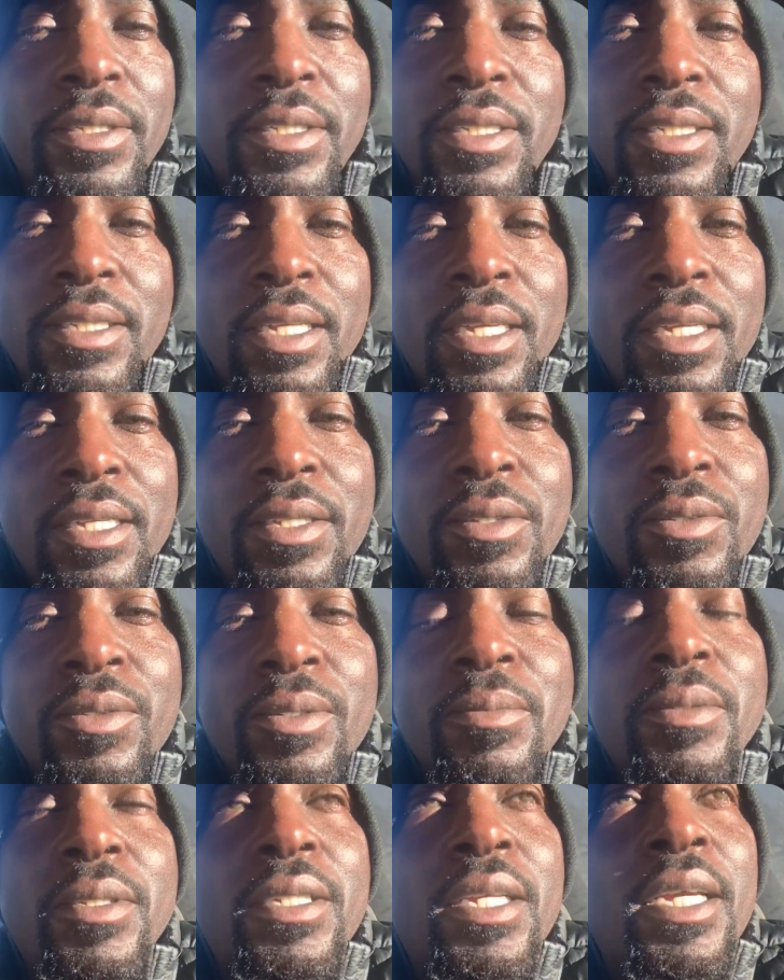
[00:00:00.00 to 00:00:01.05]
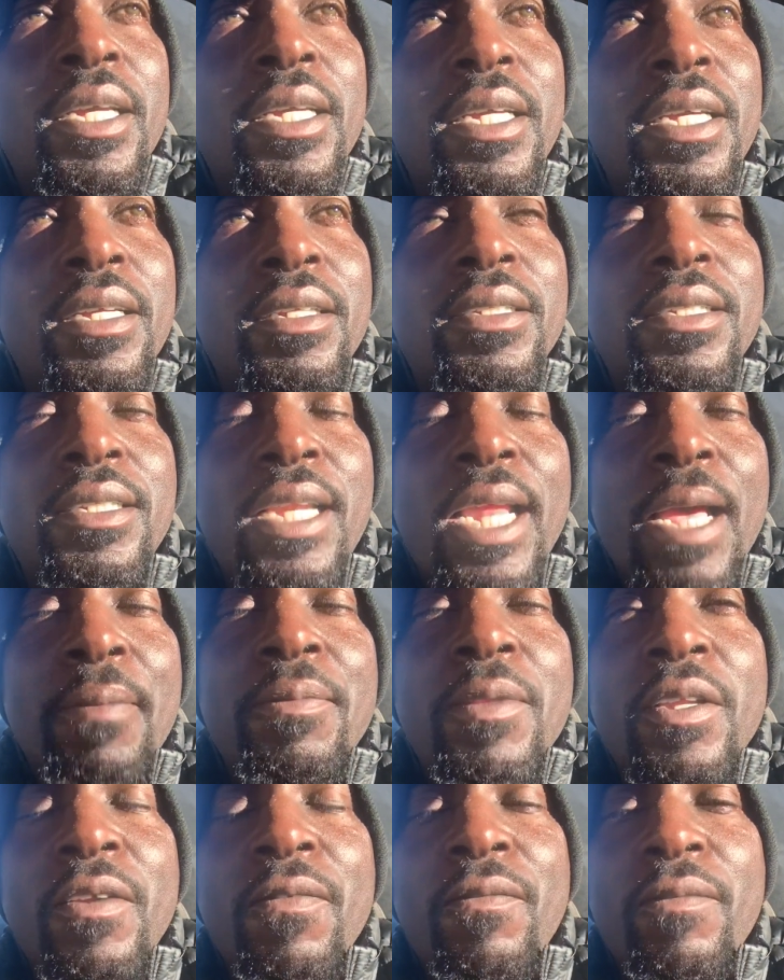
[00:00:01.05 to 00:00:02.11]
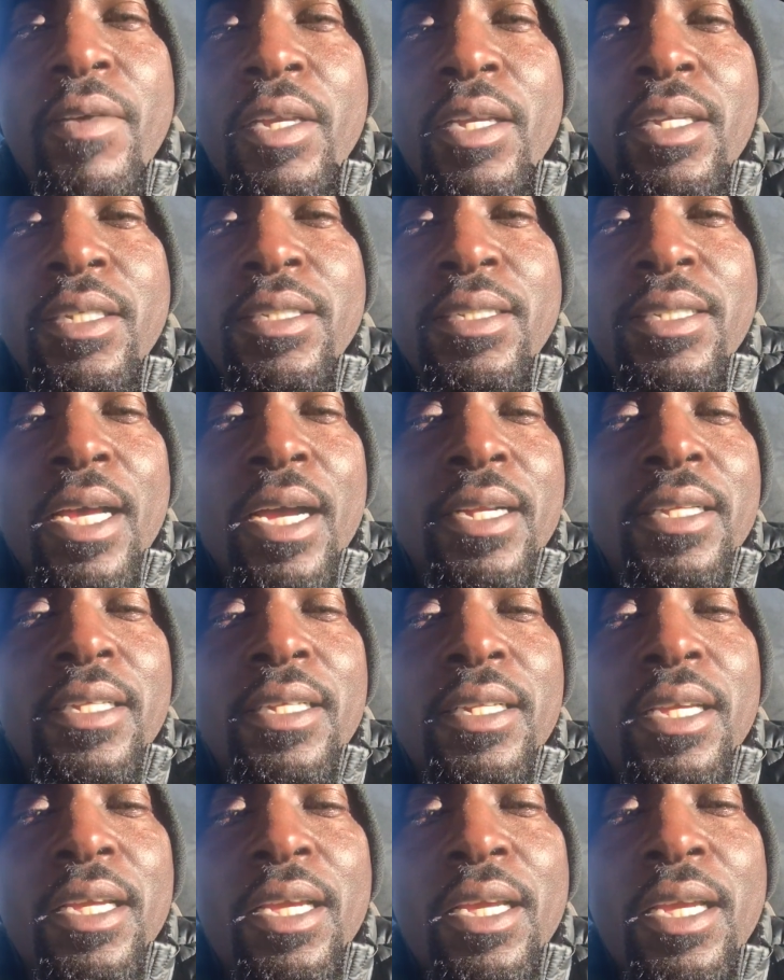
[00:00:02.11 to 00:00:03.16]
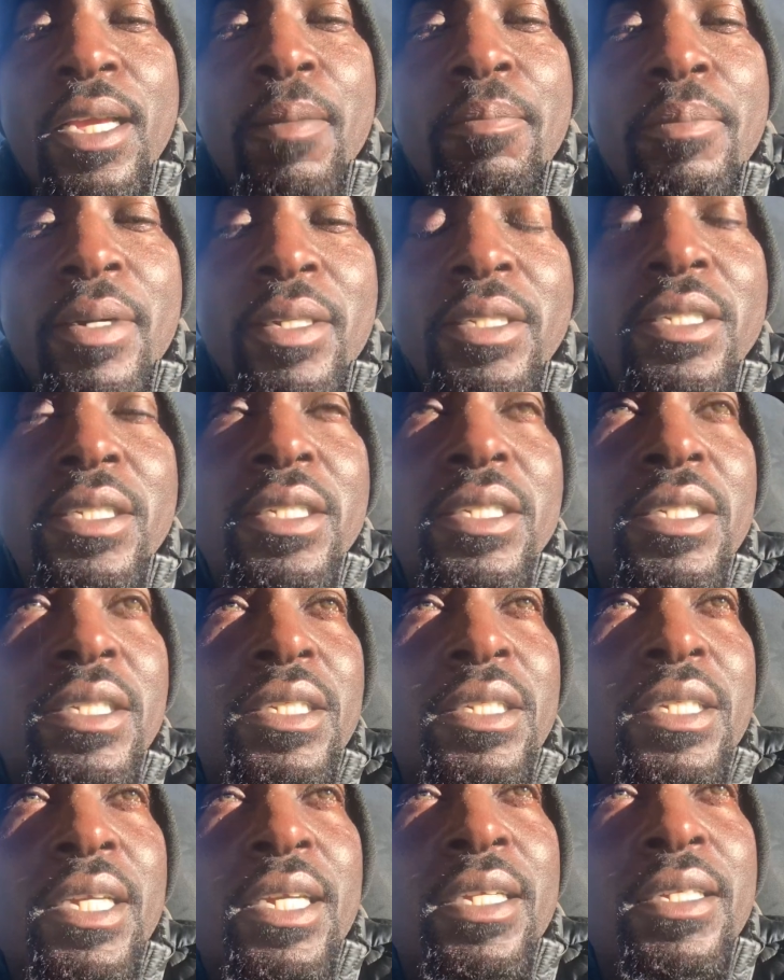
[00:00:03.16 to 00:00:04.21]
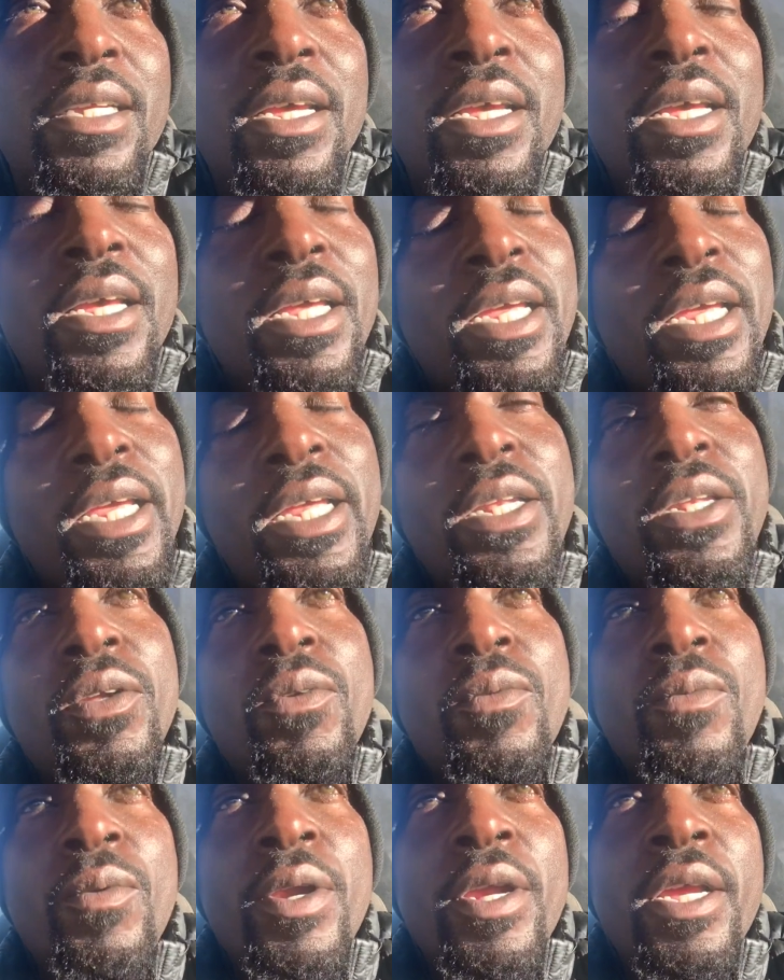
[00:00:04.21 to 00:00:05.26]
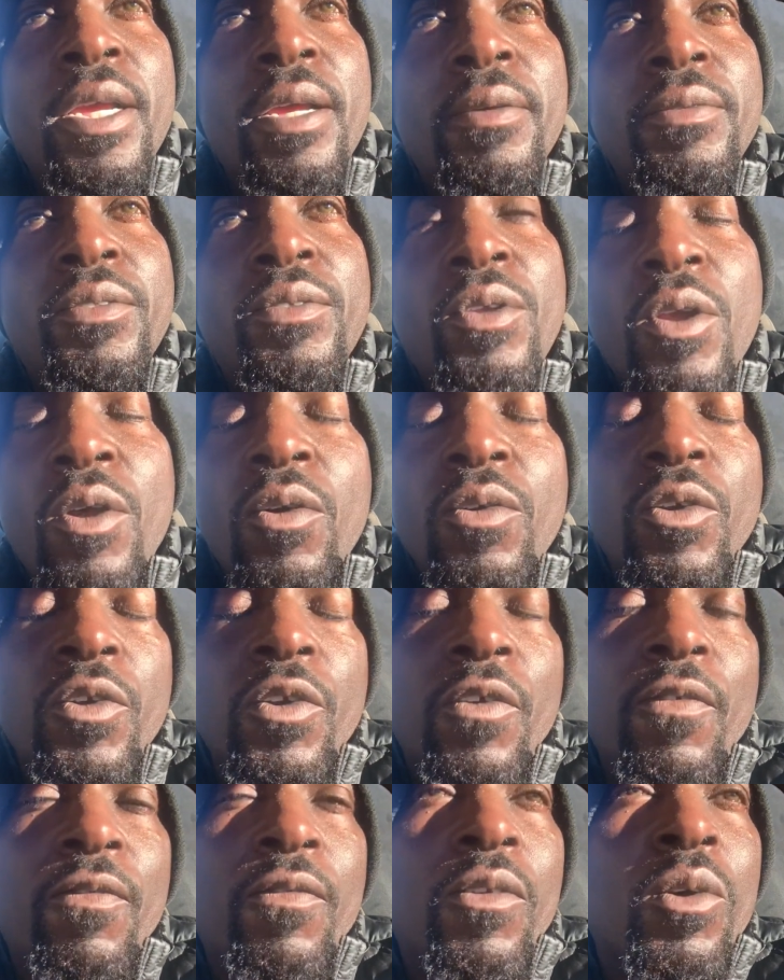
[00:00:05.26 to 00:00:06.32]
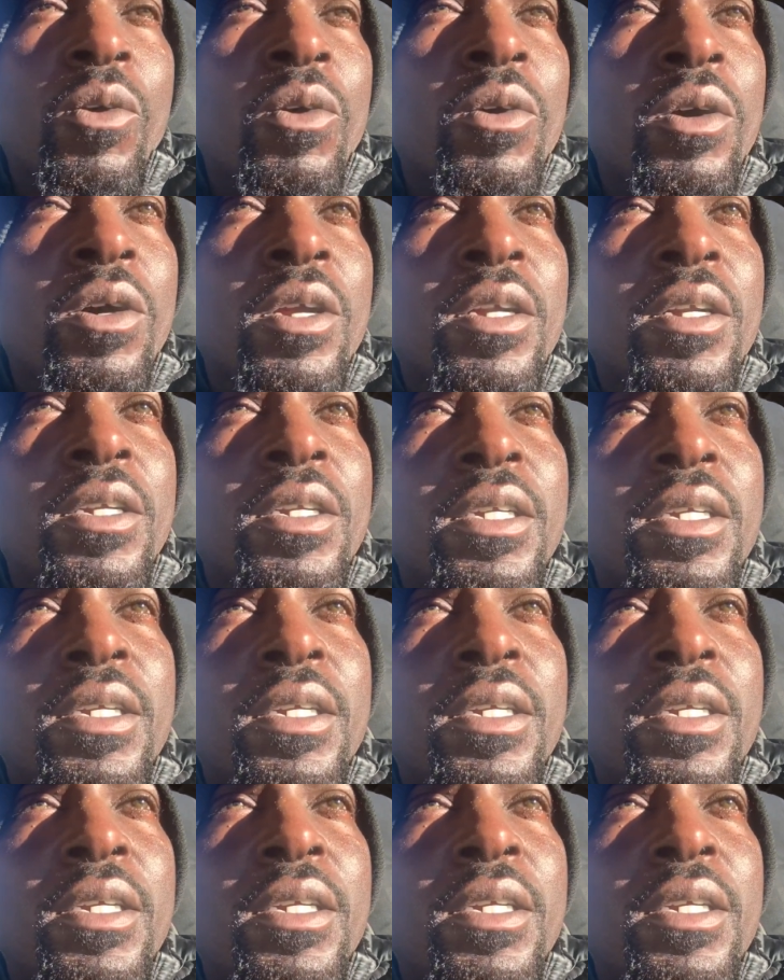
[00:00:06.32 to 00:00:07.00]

to take, getting slapped in the face, socked in the head, punched in the chest, hitting the ribs, thrown on the floor,